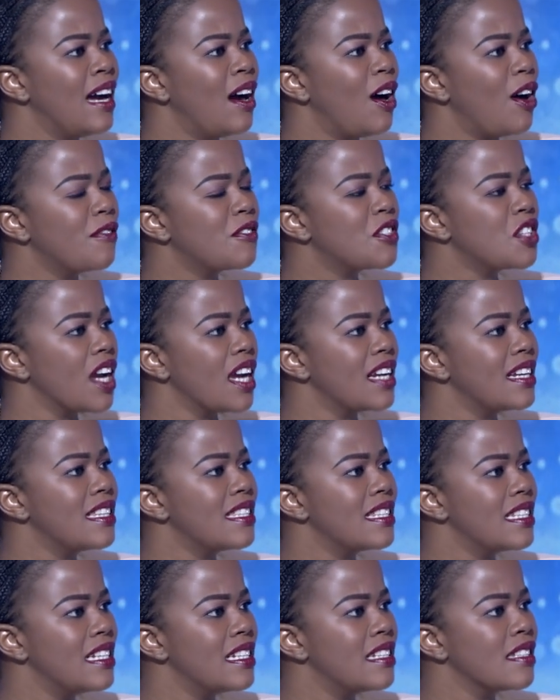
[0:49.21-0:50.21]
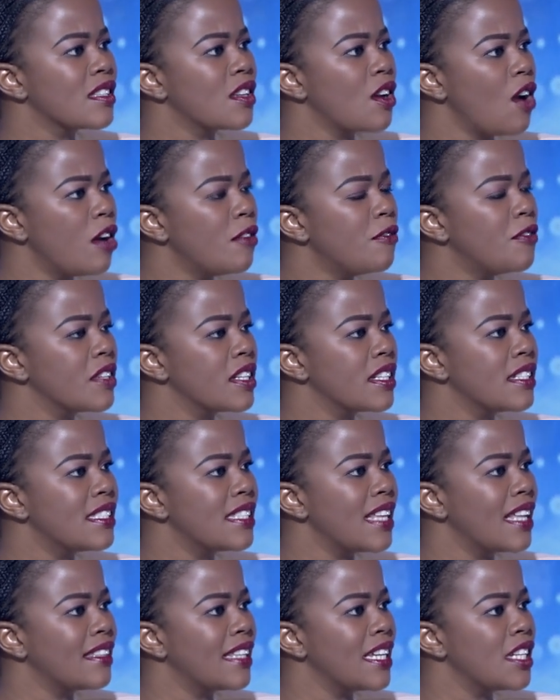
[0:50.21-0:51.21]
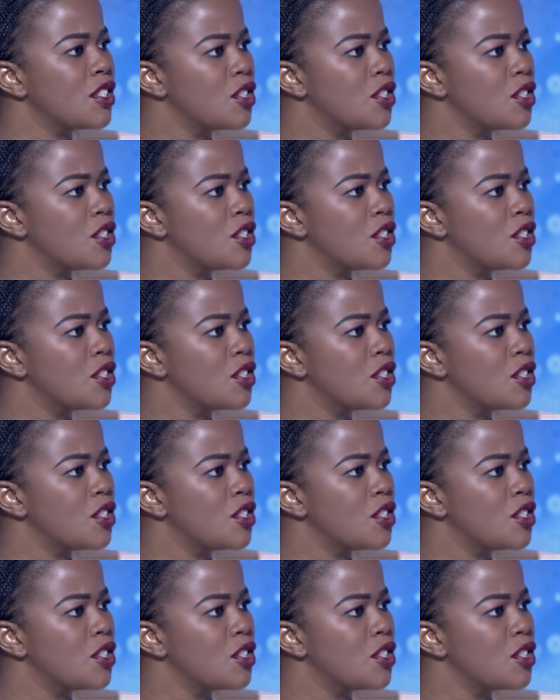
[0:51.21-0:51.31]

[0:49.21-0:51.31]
of Chinese leaders' confidence that they